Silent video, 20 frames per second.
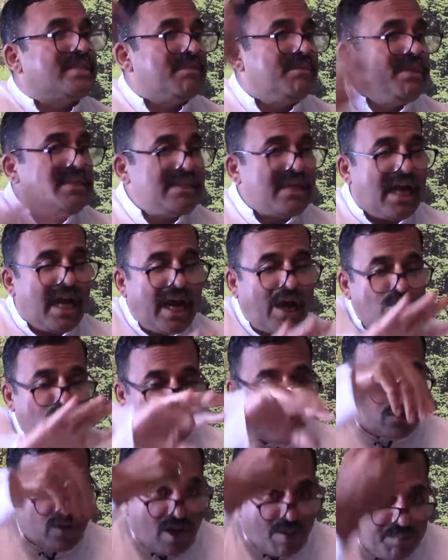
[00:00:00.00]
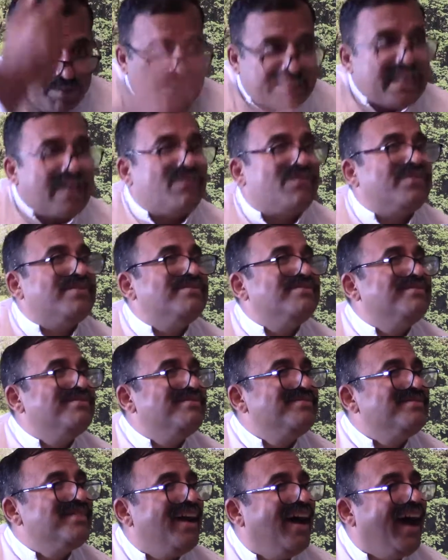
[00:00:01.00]
Means I have to drop the self.
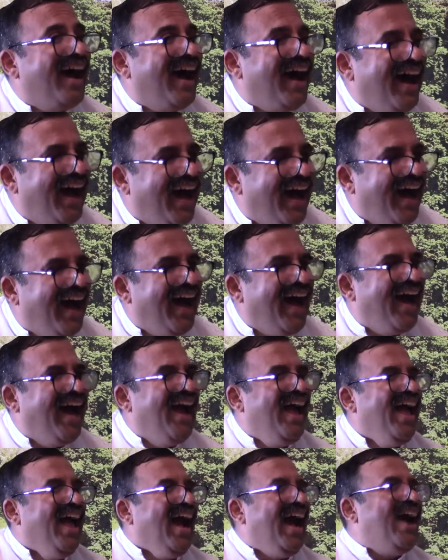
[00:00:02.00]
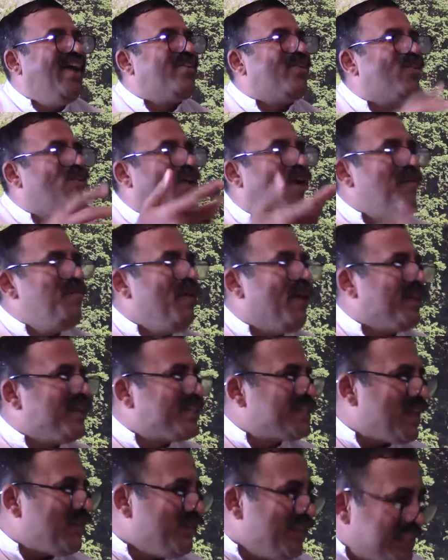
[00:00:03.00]
I have to go beyond the
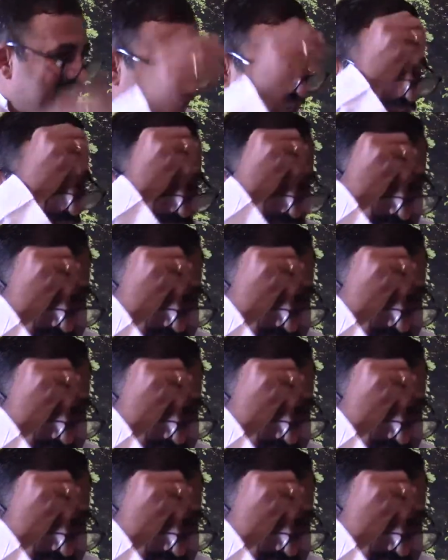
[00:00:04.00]
self. This self is